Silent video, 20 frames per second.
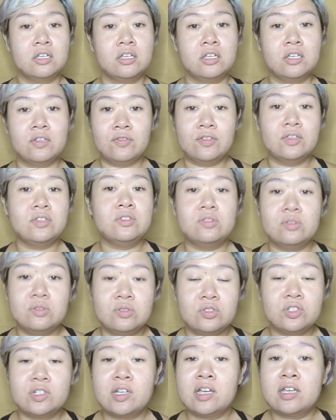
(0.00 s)
if you do
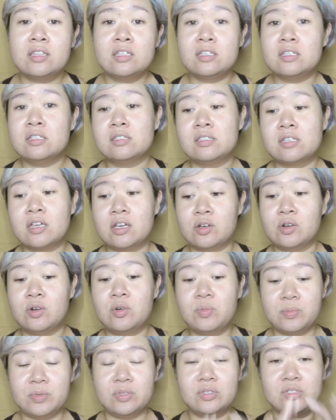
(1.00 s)
try this, I
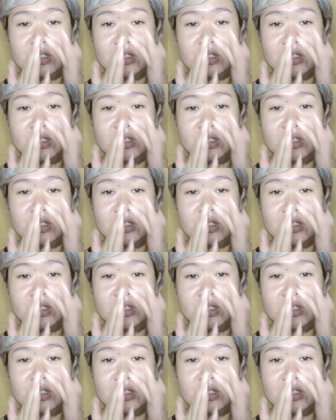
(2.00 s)
hope you